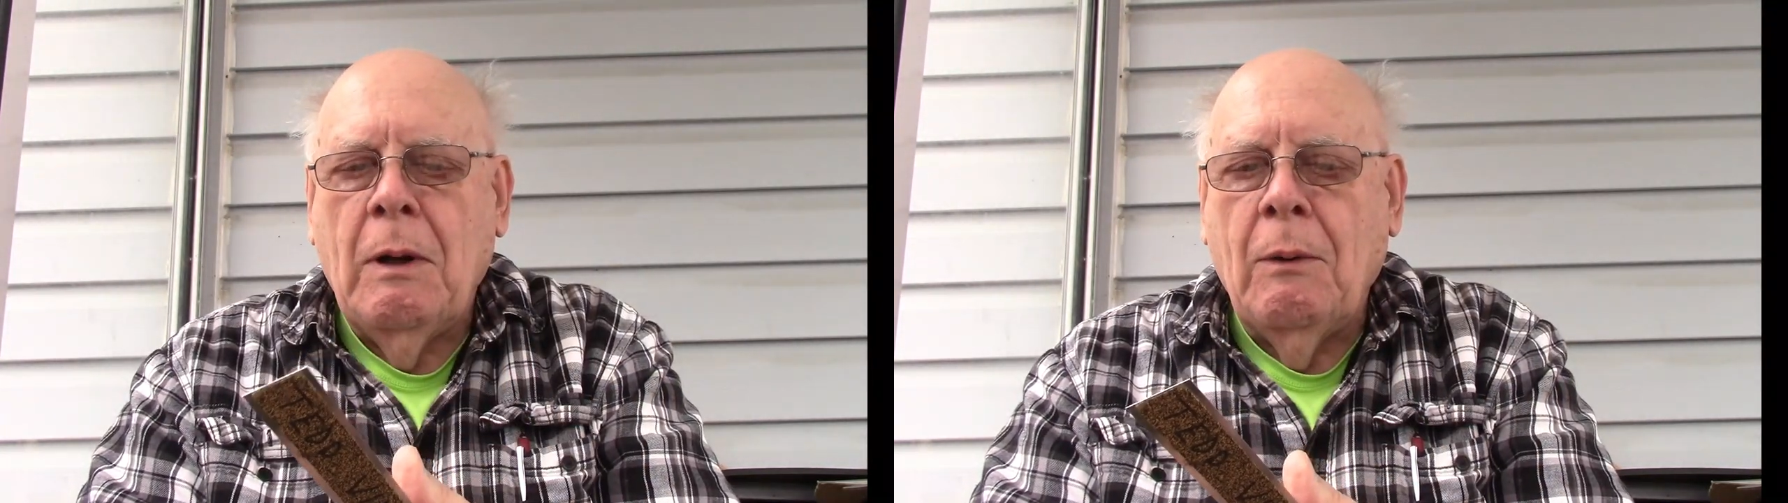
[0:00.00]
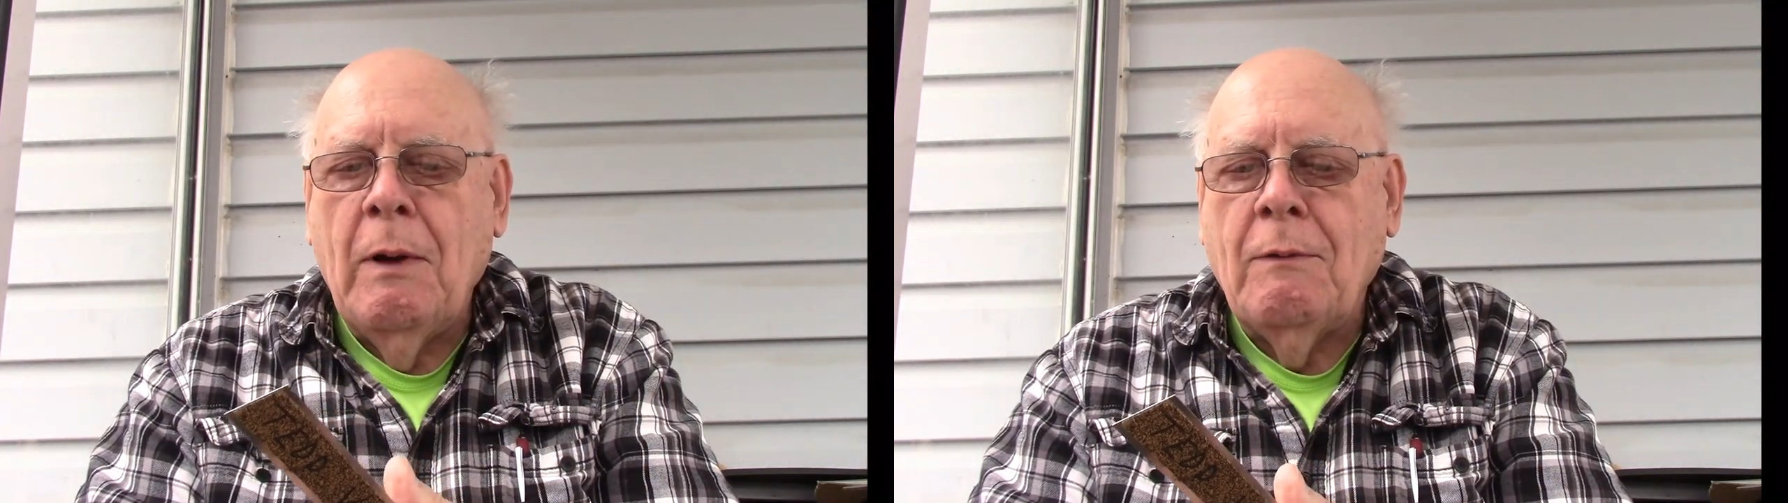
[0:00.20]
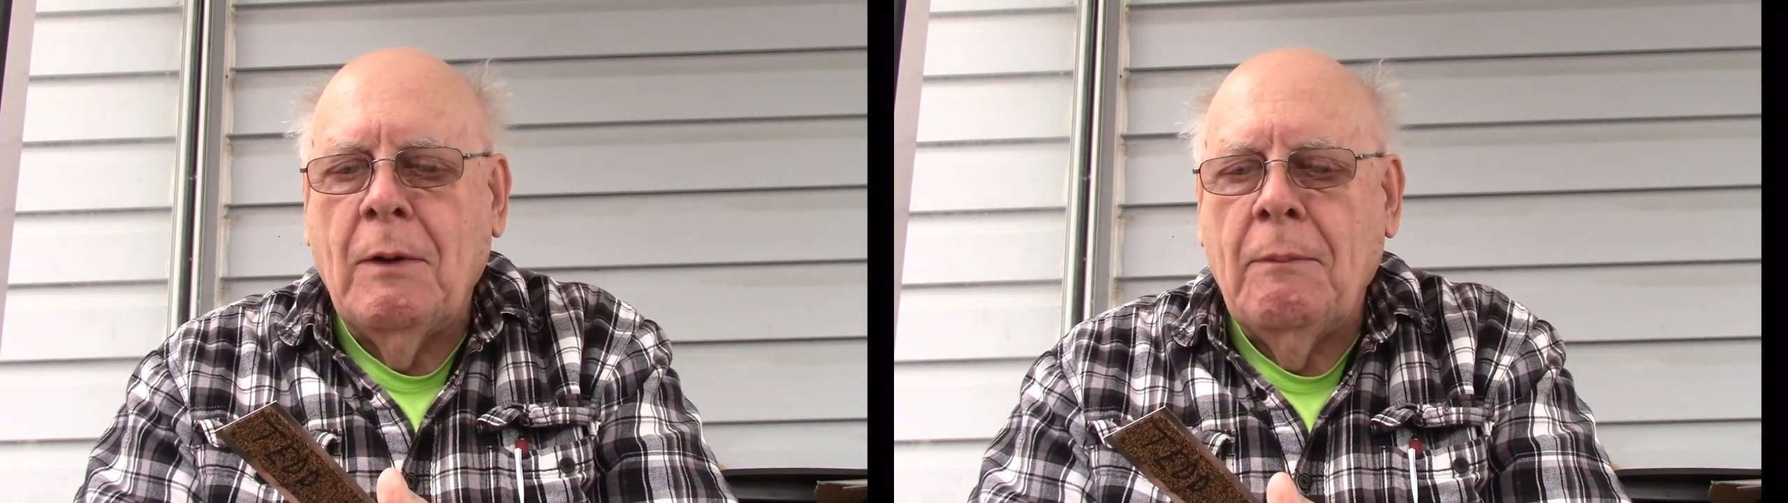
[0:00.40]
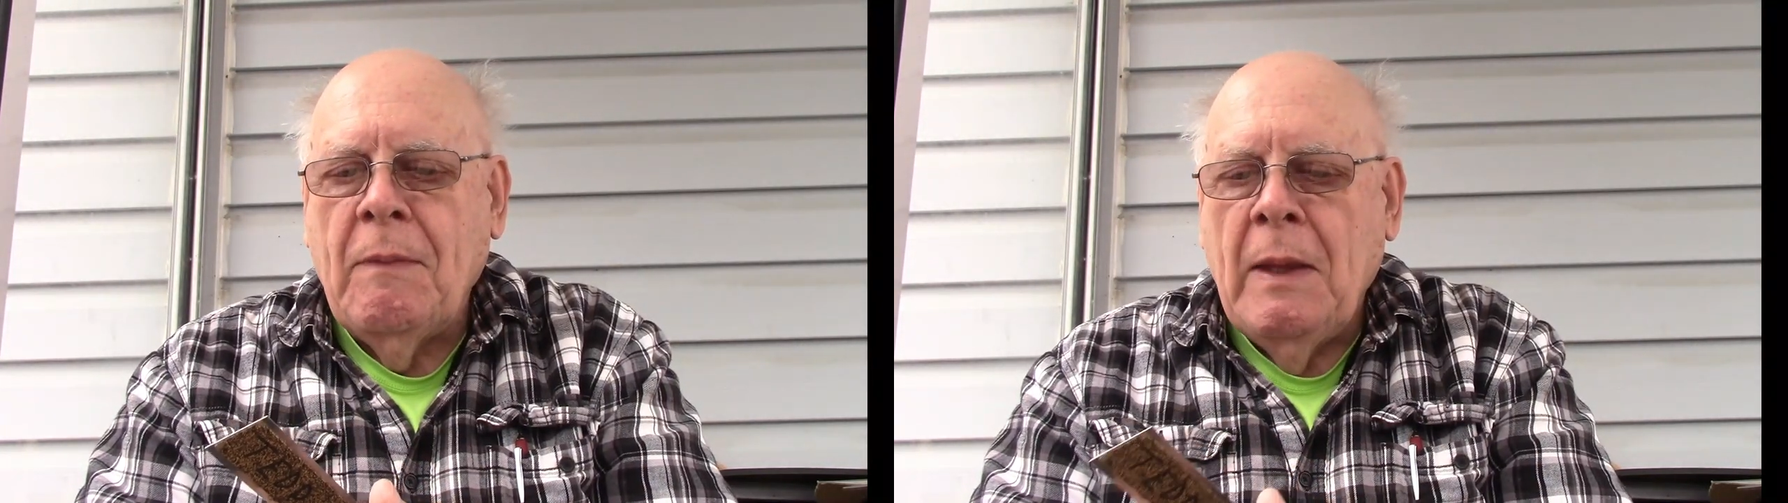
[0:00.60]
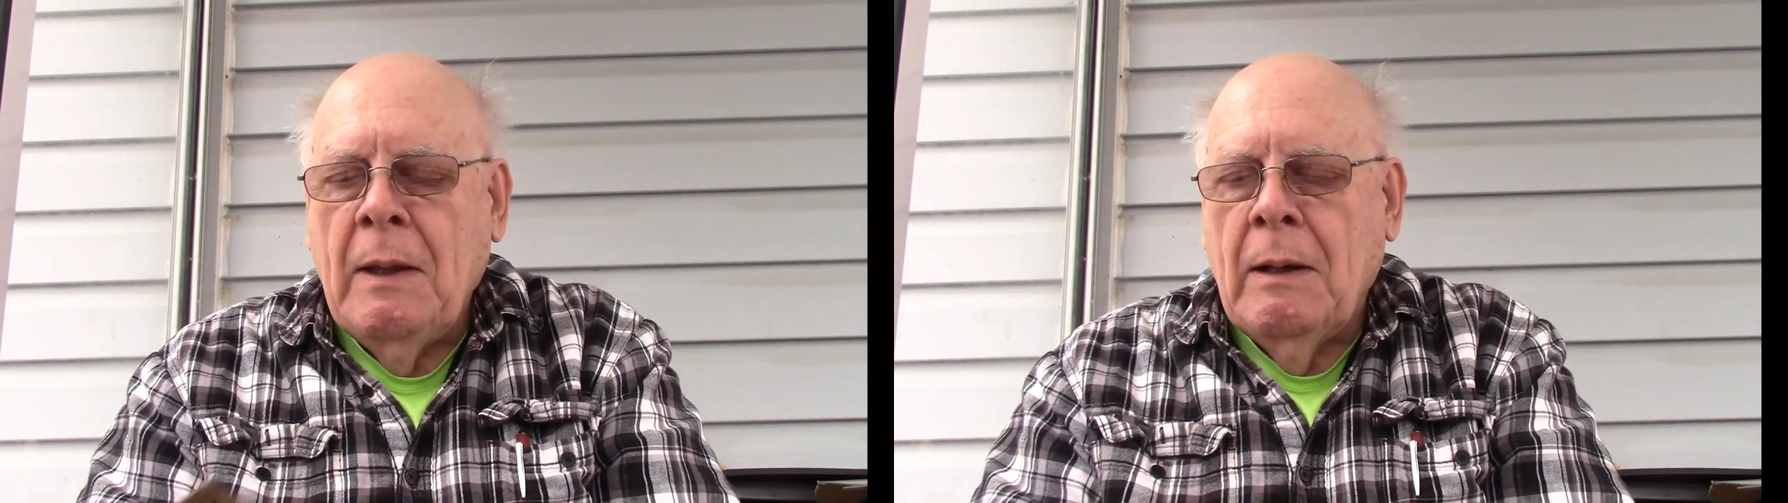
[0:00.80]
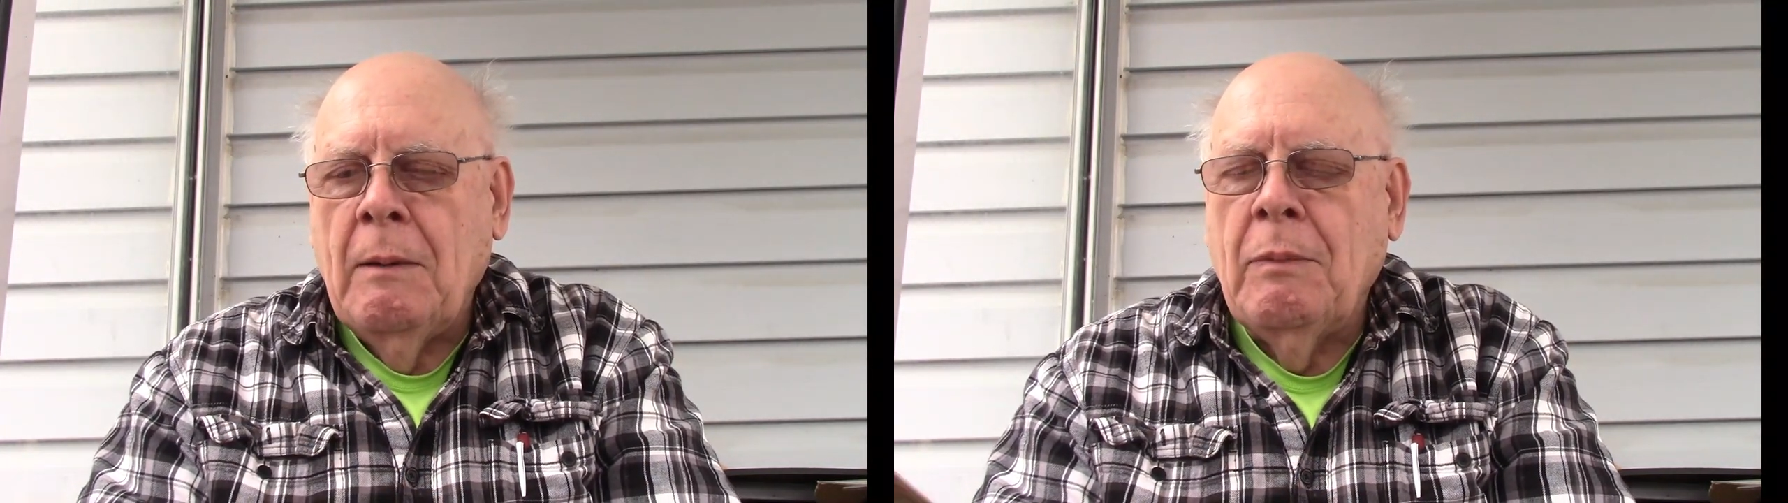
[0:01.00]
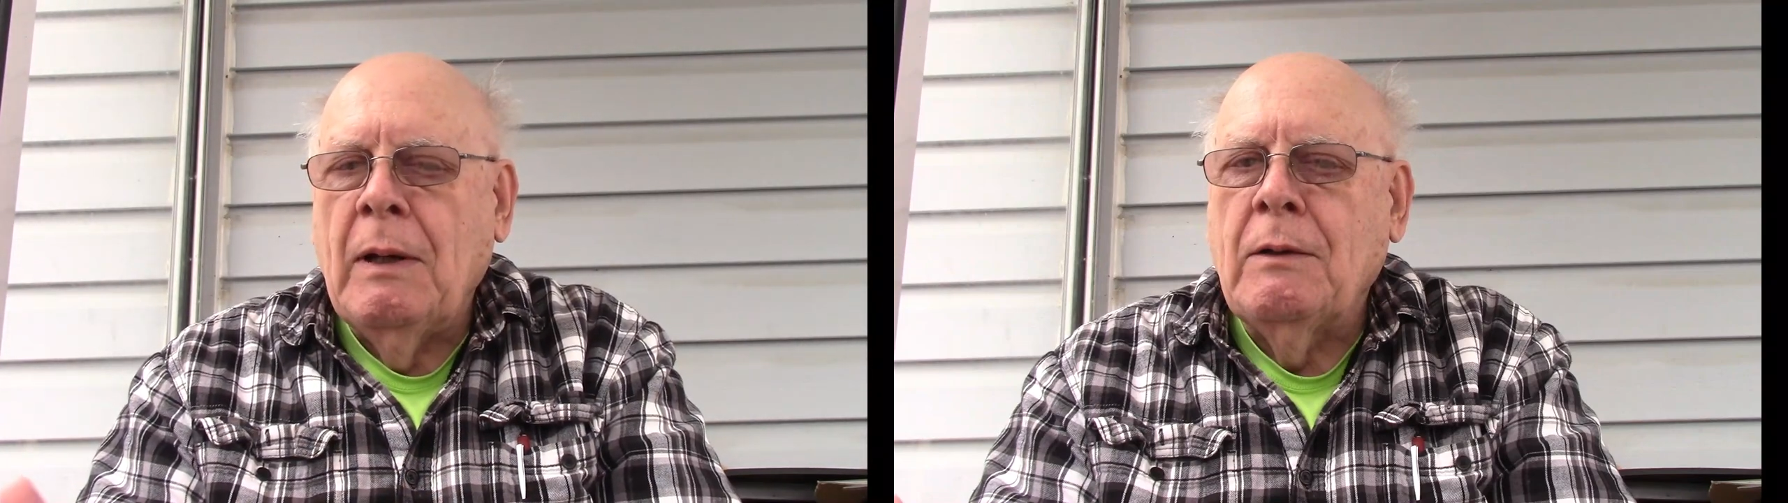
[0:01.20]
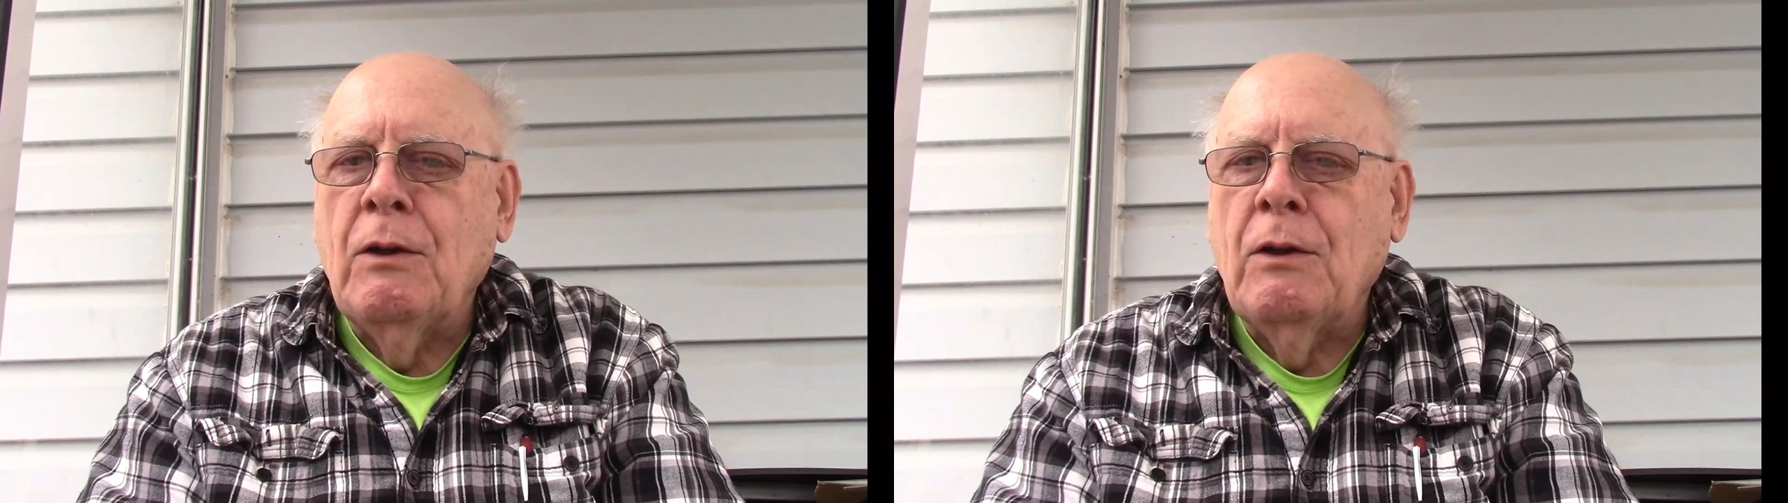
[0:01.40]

However, I brought